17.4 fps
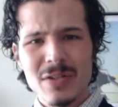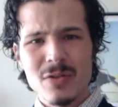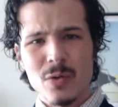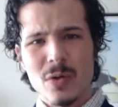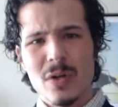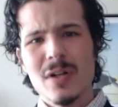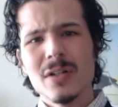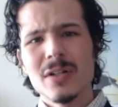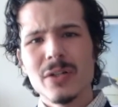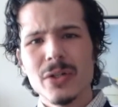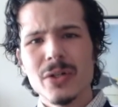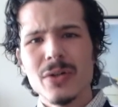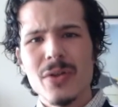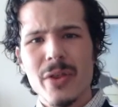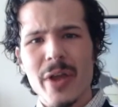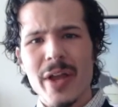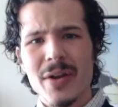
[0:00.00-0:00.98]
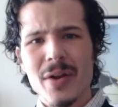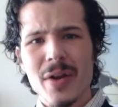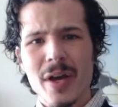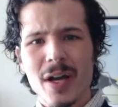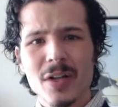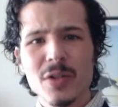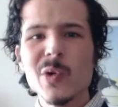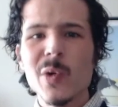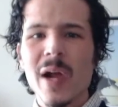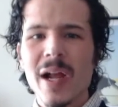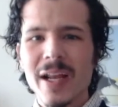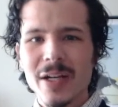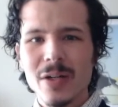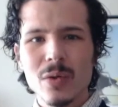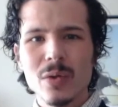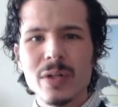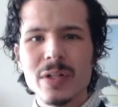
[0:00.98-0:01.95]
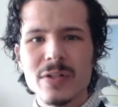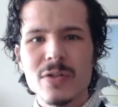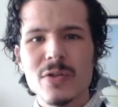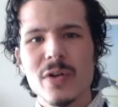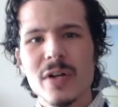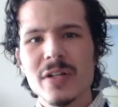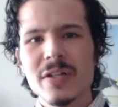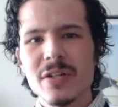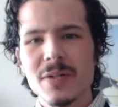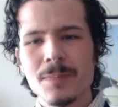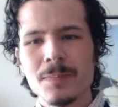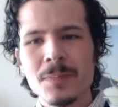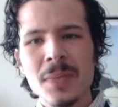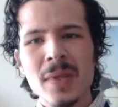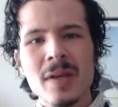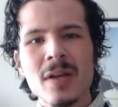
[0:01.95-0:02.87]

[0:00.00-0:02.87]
stronger than triangle construction.